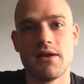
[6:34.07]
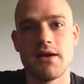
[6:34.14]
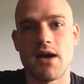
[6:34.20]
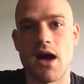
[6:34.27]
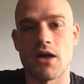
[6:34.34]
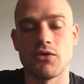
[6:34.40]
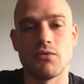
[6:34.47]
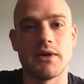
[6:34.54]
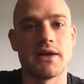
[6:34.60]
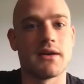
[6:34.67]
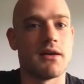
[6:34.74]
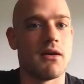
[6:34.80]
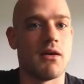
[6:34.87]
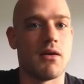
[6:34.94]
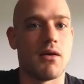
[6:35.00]
are doing
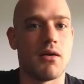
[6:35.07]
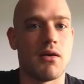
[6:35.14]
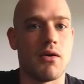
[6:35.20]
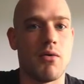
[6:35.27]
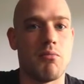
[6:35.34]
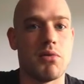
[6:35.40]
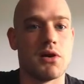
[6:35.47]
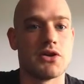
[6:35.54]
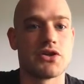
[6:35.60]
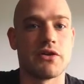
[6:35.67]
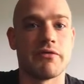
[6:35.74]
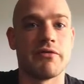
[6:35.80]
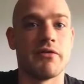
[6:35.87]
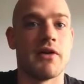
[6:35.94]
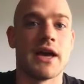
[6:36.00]
a bunch
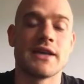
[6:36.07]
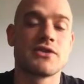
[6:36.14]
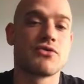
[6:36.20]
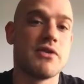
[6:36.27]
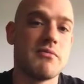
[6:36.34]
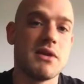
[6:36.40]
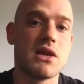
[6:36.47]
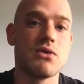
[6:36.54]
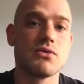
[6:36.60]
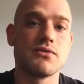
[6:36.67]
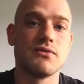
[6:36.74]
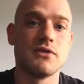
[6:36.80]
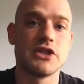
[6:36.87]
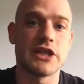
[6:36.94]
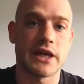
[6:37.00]
of extremely
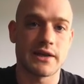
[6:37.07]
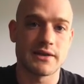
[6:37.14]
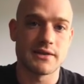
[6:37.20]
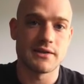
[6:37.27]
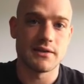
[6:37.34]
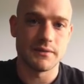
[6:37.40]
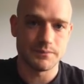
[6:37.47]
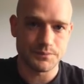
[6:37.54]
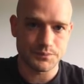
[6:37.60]
useful checks